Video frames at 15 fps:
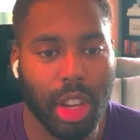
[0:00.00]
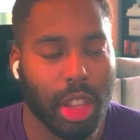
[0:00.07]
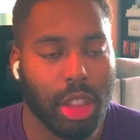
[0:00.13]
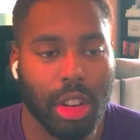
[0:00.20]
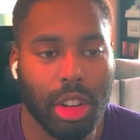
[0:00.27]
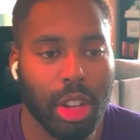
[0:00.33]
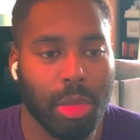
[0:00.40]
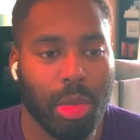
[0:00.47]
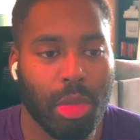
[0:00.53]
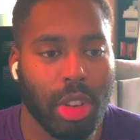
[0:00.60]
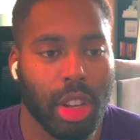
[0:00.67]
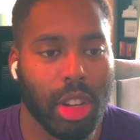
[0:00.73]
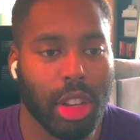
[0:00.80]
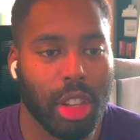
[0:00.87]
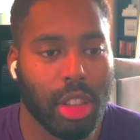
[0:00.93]
30
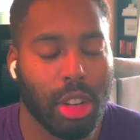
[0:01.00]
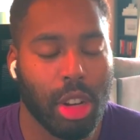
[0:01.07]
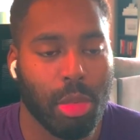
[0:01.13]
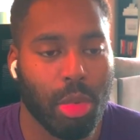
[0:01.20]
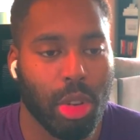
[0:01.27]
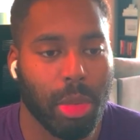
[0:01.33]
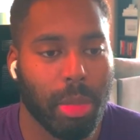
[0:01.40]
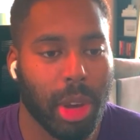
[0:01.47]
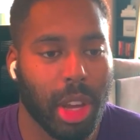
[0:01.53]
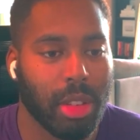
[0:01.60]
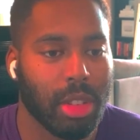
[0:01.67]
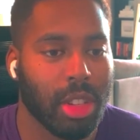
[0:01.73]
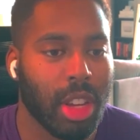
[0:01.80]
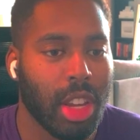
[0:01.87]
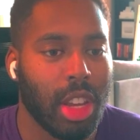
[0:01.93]
point
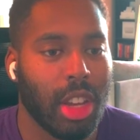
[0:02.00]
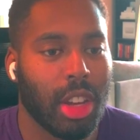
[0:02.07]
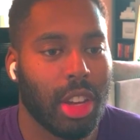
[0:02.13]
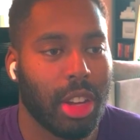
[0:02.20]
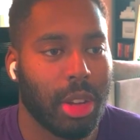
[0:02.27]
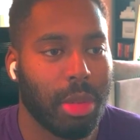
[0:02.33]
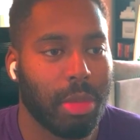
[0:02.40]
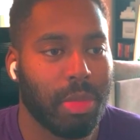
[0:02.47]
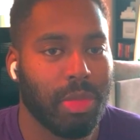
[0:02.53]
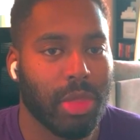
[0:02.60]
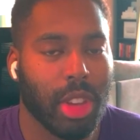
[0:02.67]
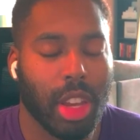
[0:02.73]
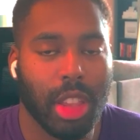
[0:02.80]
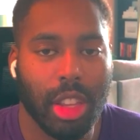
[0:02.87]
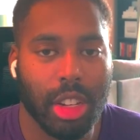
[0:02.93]
bounce,
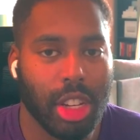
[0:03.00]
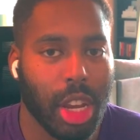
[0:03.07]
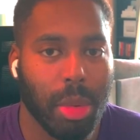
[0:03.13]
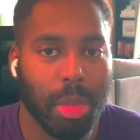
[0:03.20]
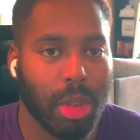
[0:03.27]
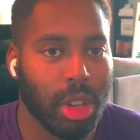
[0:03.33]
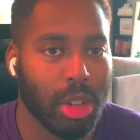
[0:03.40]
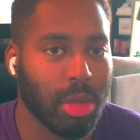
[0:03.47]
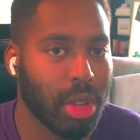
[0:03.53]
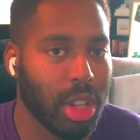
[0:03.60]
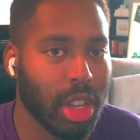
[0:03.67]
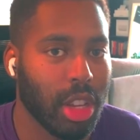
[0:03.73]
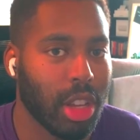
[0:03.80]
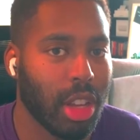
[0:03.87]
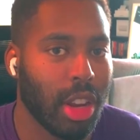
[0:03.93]
and the tape looked really
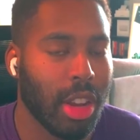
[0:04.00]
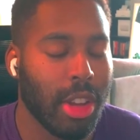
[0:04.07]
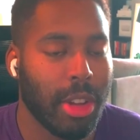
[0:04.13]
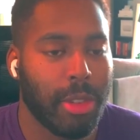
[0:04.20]
good.